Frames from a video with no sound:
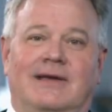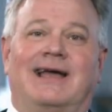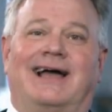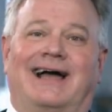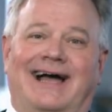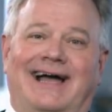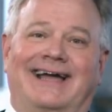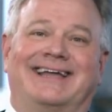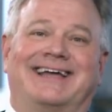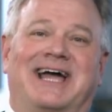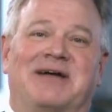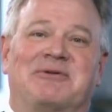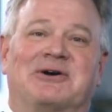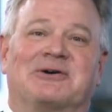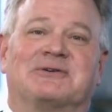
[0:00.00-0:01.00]
Hi,
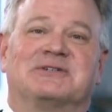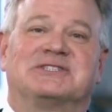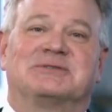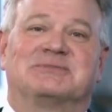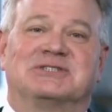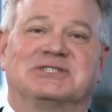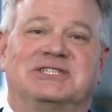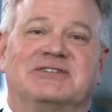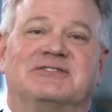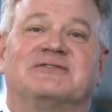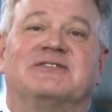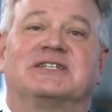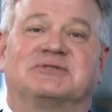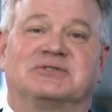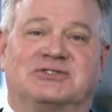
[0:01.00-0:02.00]
I'm Eric Risteman, Chief
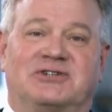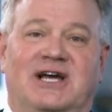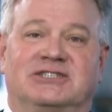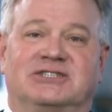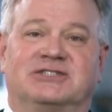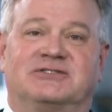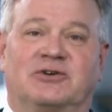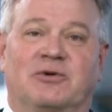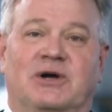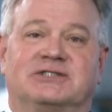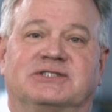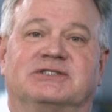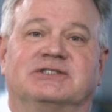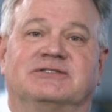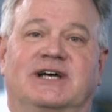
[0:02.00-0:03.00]
Investment Strategist for
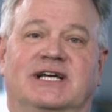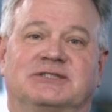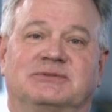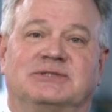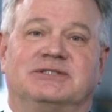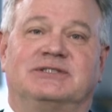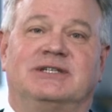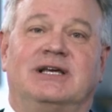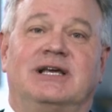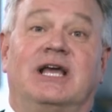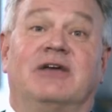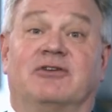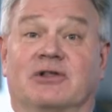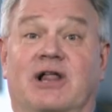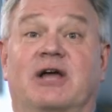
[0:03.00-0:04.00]
Russell Investments.
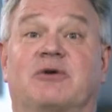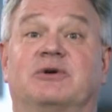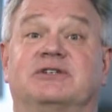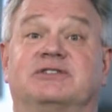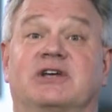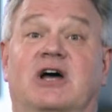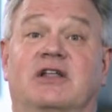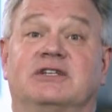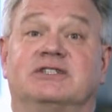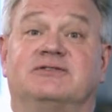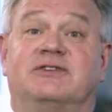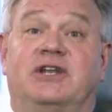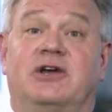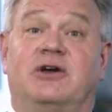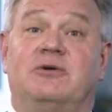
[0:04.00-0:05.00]
If you like what you saw in this
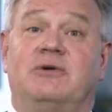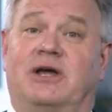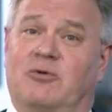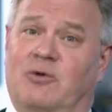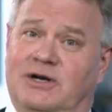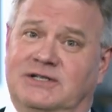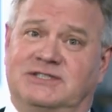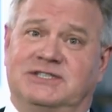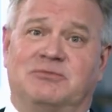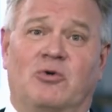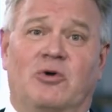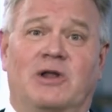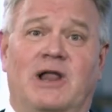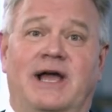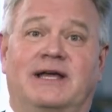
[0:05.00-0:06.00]
video and want to see
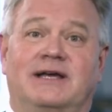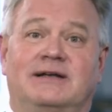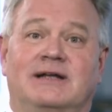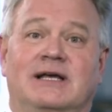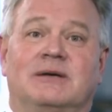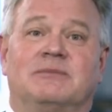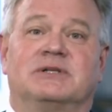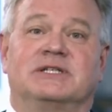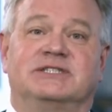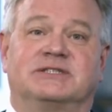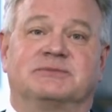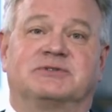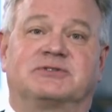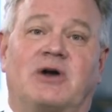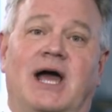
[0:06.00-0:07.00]
more like it, please
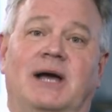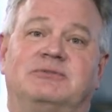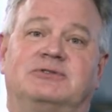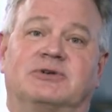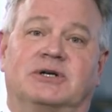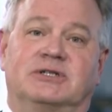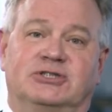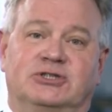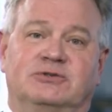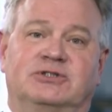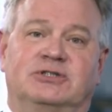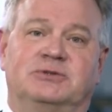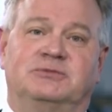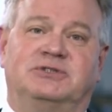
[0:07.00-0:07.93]
subscribe to our YouTube